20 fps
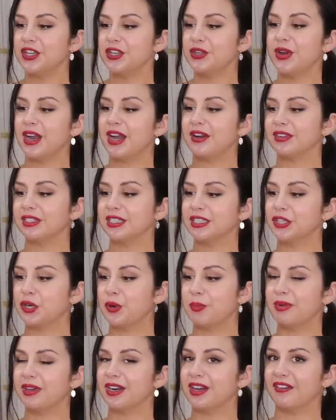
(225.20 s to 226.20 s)
You have a little
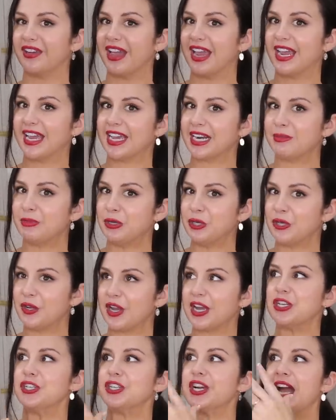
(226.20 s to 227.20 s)
bit of animal,
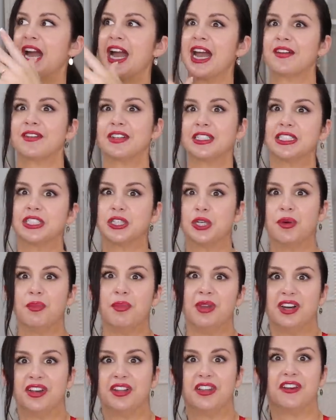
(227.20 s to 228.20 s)
and you have a little
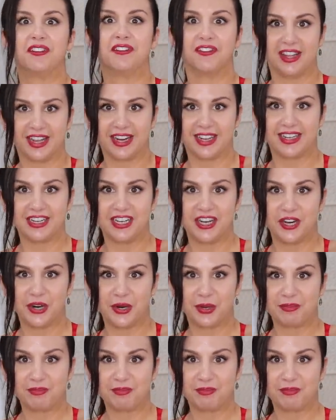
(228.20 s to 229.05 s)
bit of the fleck in here.